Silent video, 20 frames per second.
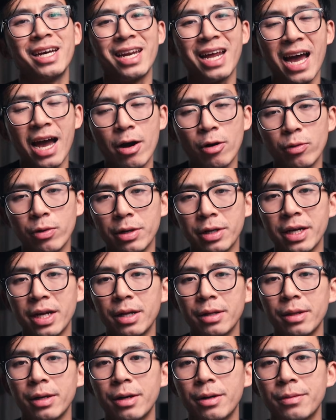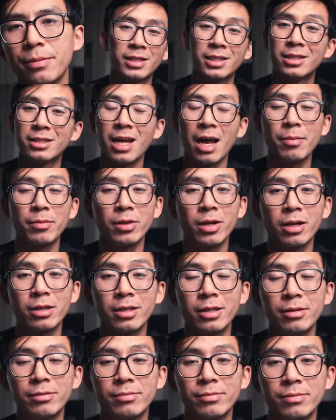and how we're getting there. It's time to
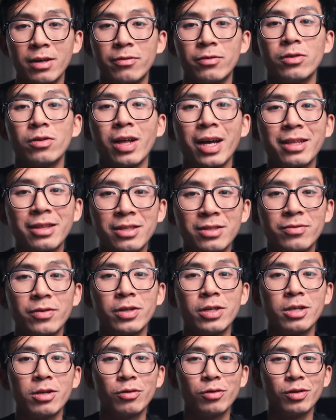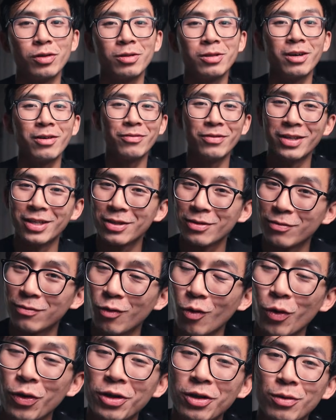lock in. If you like this video, you'll love this
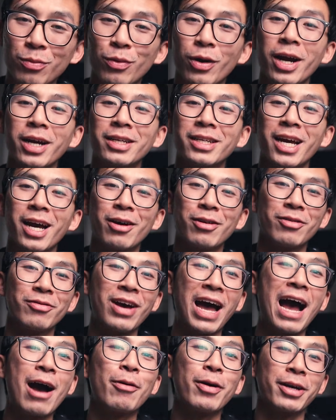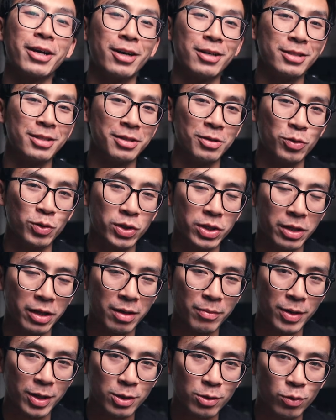four-year breakdown of how I got into
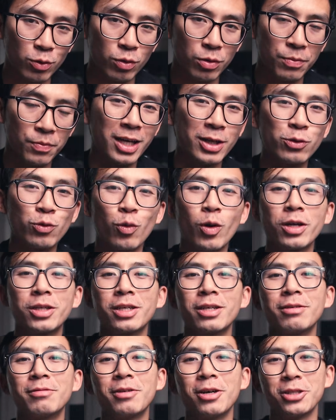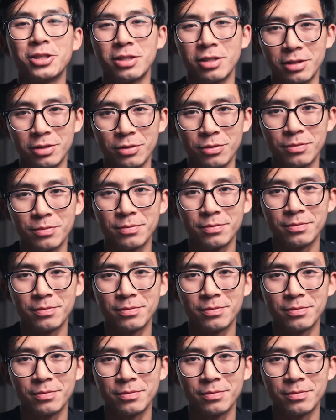UCLA Med School. Thanks for watching. I'll see you soon.